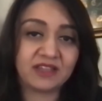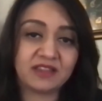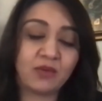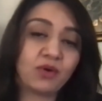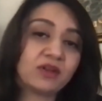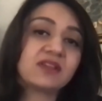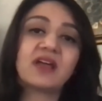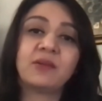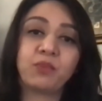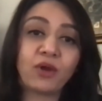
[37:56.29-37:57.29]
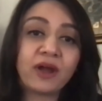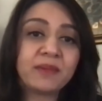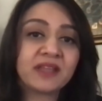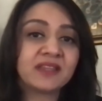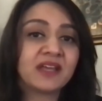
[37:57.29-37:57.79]
They want
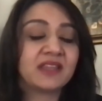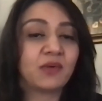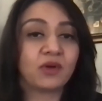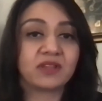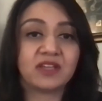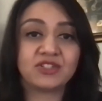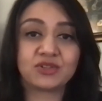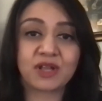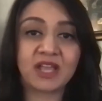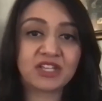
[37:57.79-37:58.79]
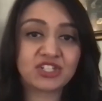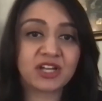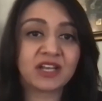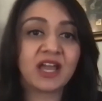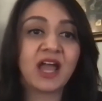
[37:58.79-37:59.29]
employment, they want
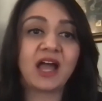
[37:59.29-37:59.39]
education,